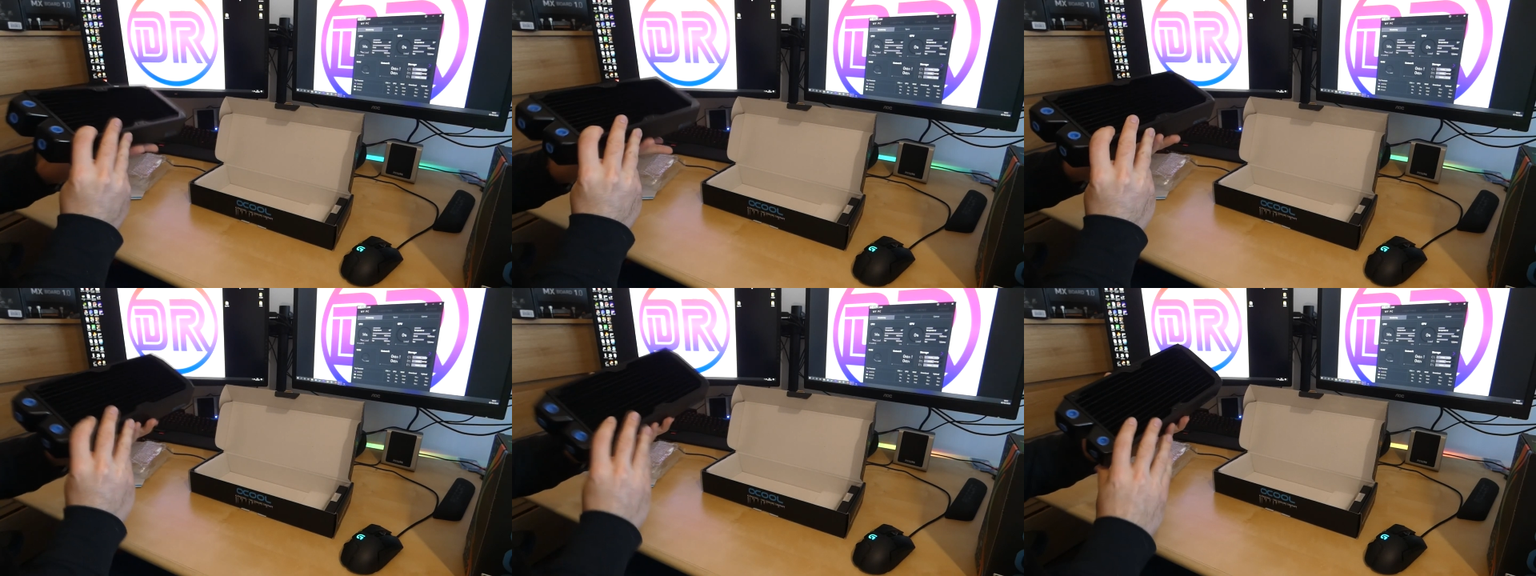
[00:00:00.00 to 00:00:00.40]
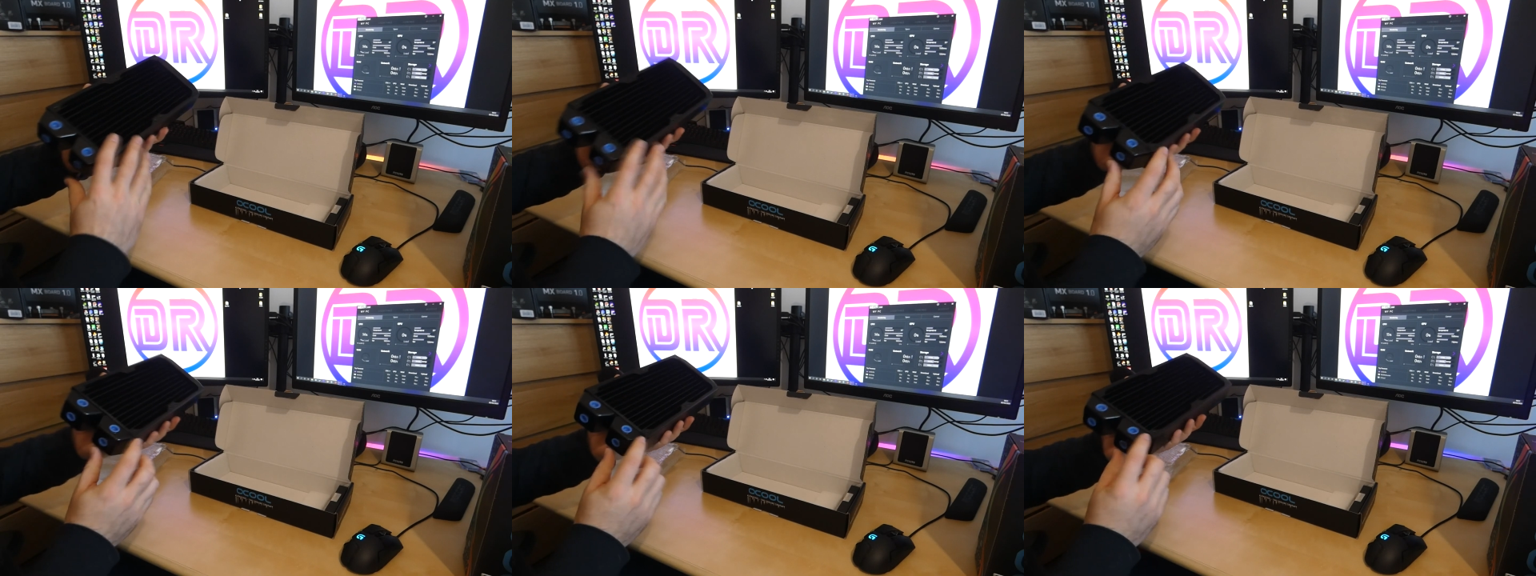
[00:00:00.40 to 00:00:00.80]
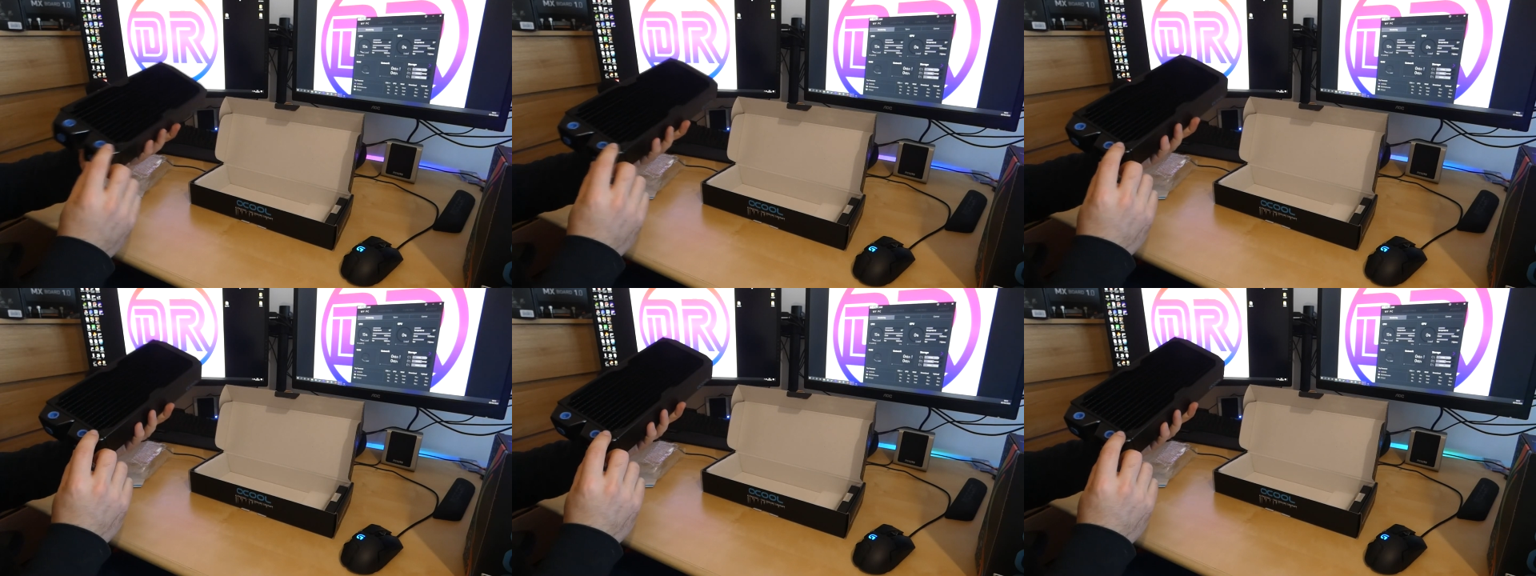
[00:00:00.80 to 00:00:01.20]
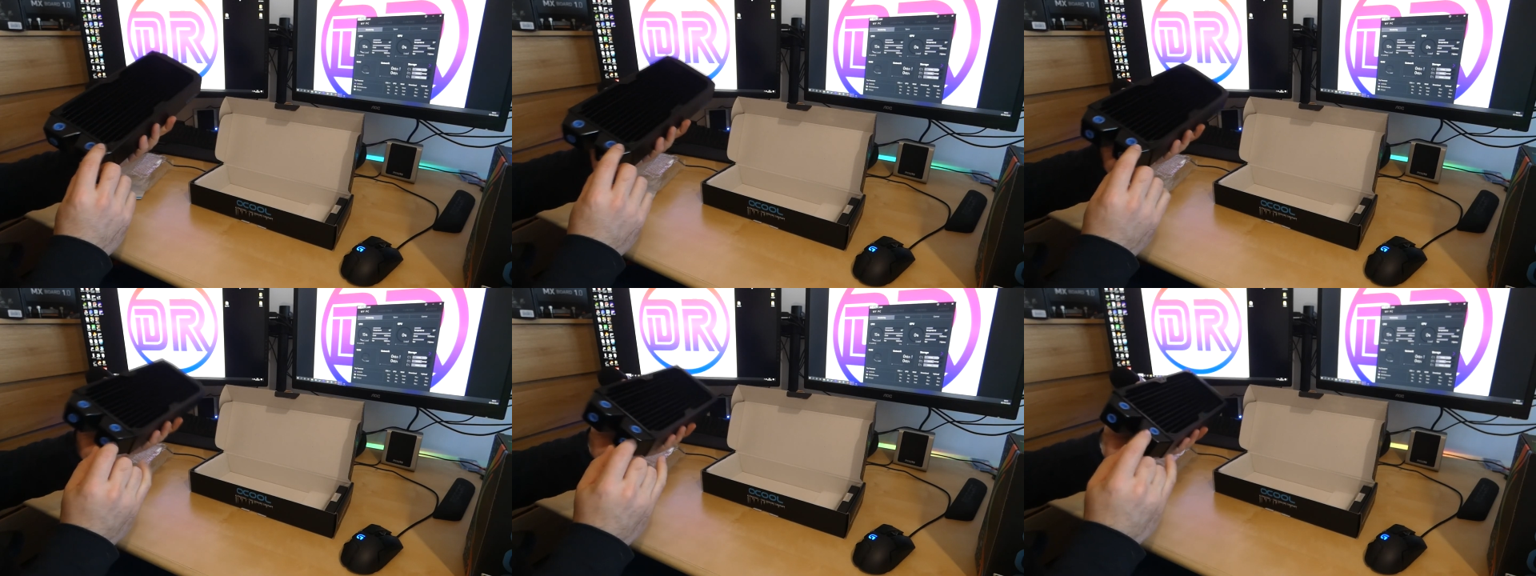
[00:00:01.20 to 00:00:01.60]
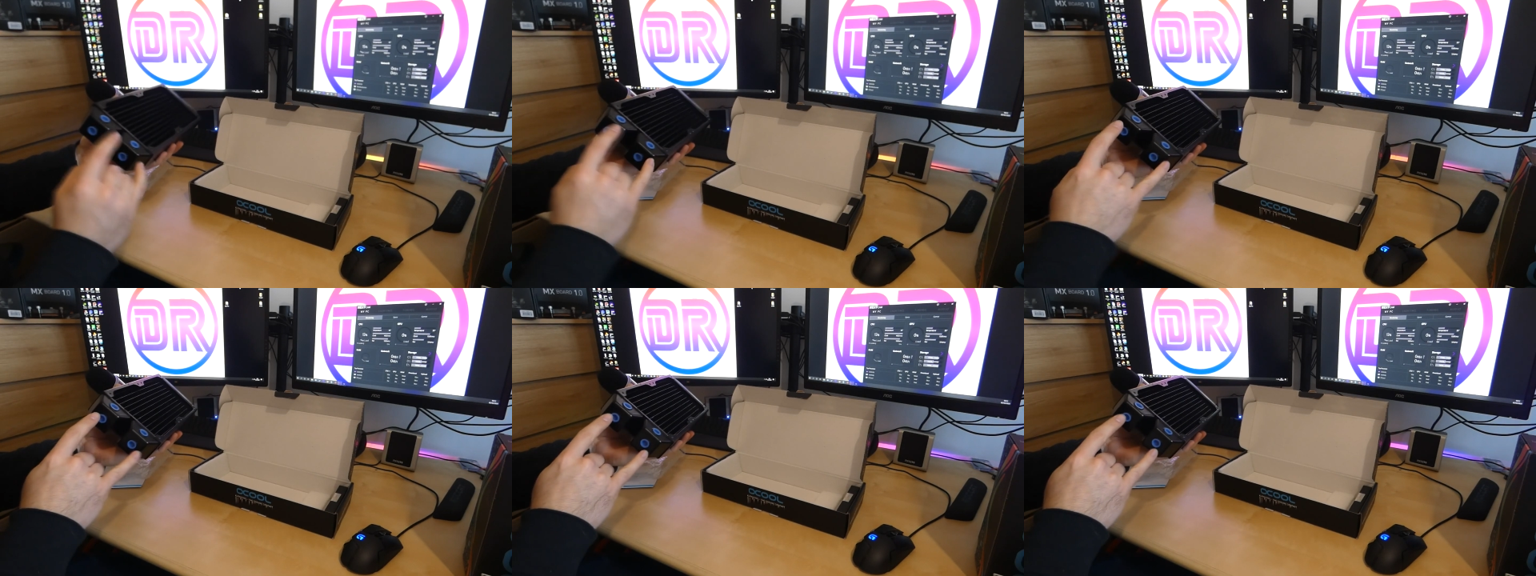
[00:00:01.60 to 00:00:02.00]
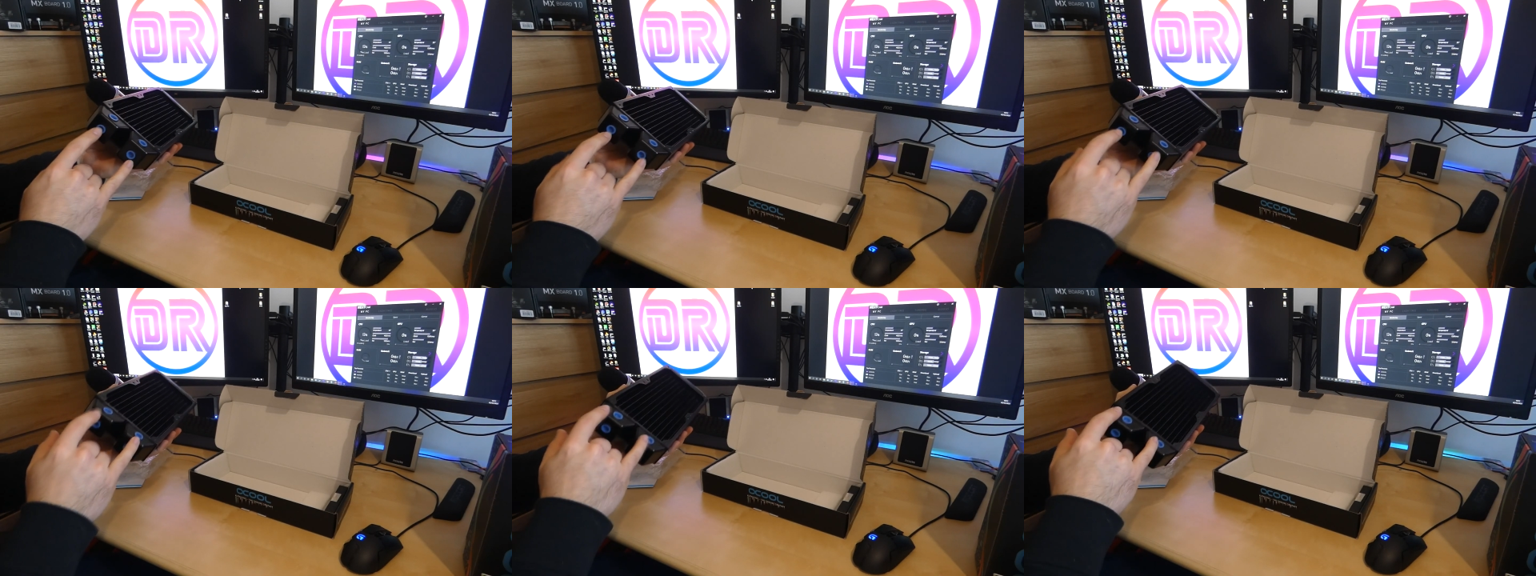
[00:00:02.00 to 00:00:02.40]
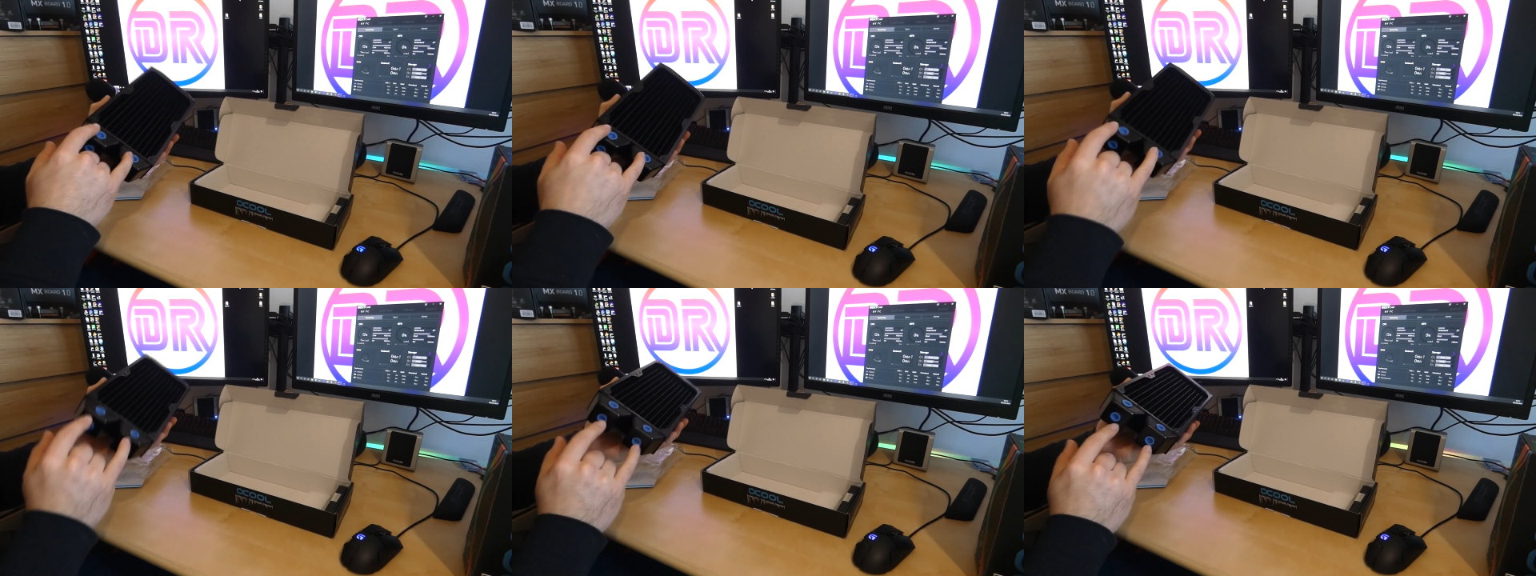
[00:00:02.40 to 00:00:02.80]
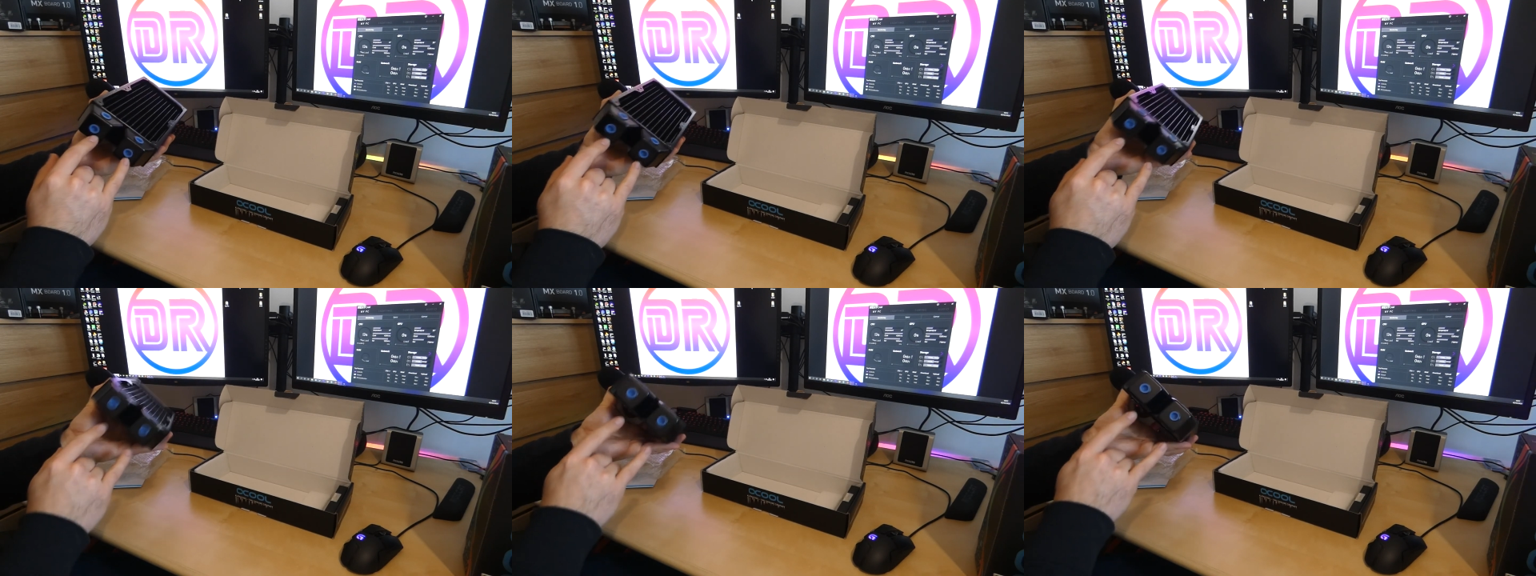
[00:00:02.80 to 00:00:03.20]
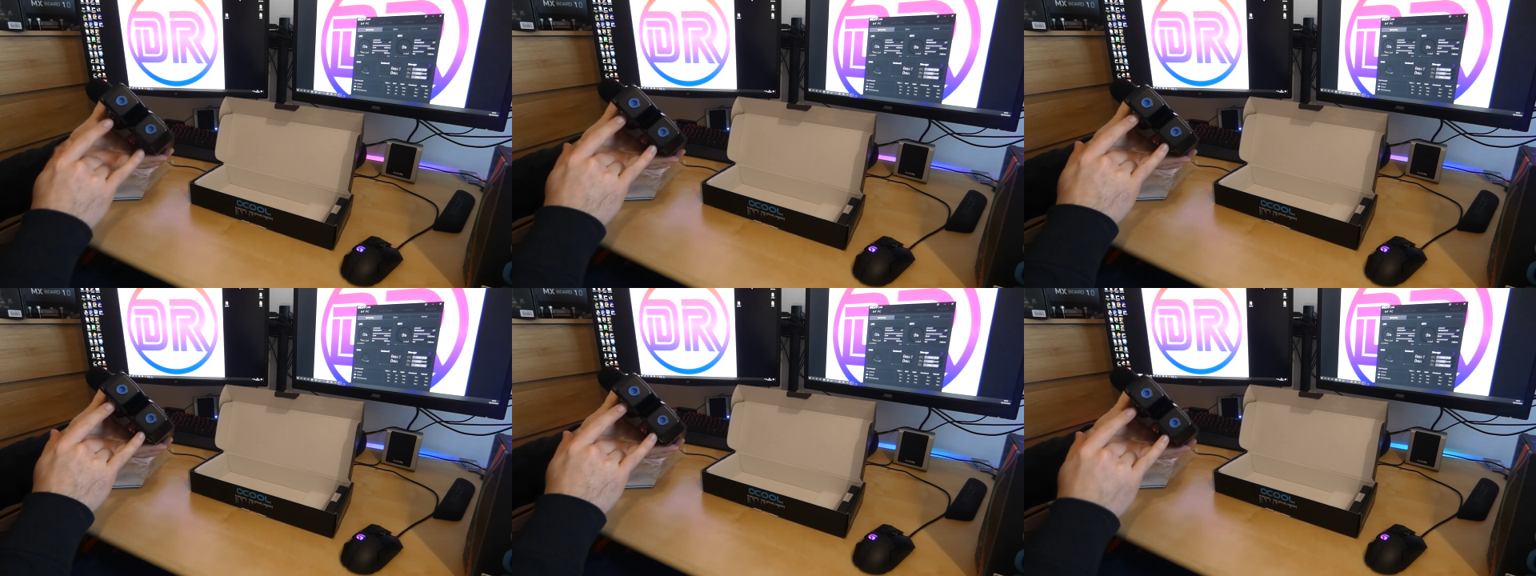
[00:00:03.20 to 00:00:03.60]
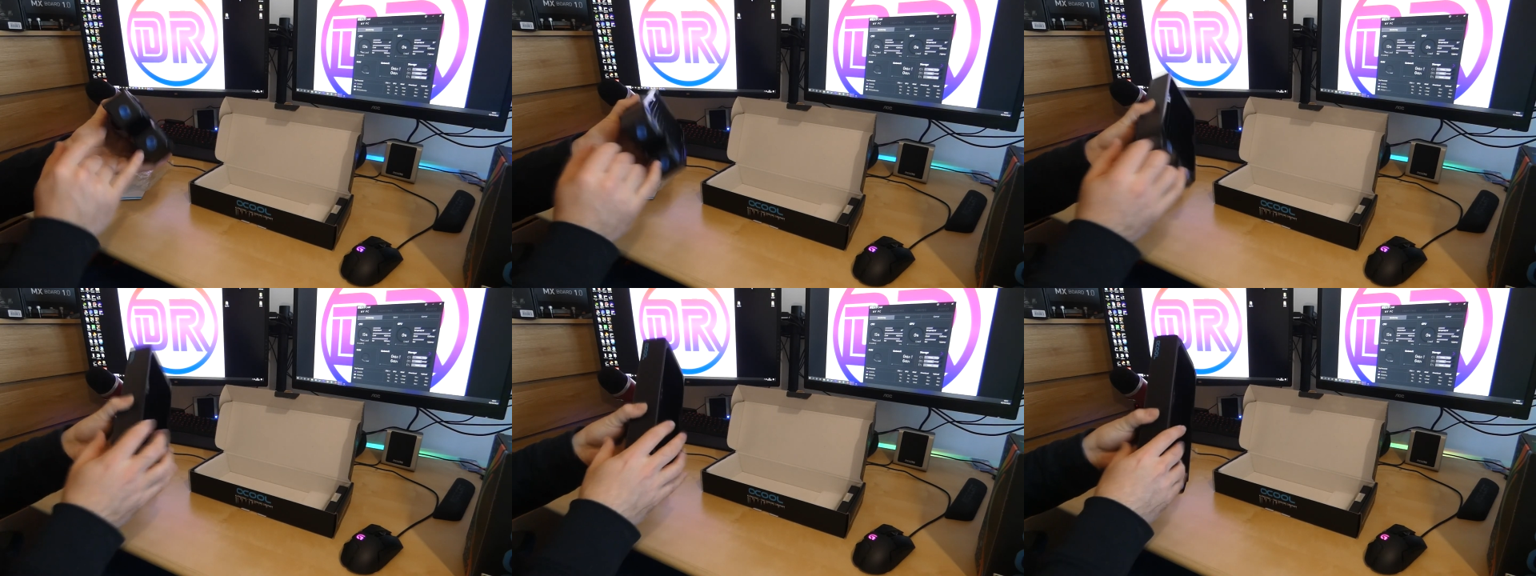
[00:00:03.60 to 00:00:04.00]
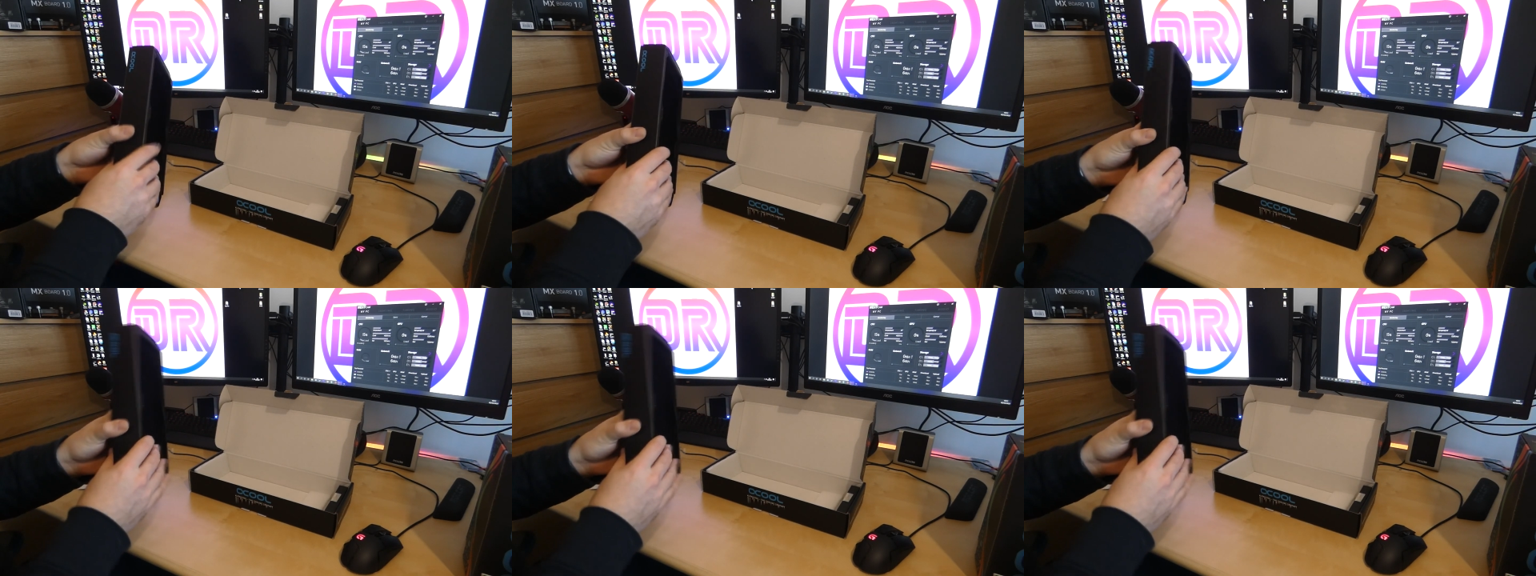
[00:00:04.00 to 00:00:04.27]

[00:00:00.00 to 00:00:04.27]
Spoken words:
Nobody's mouth can be seen.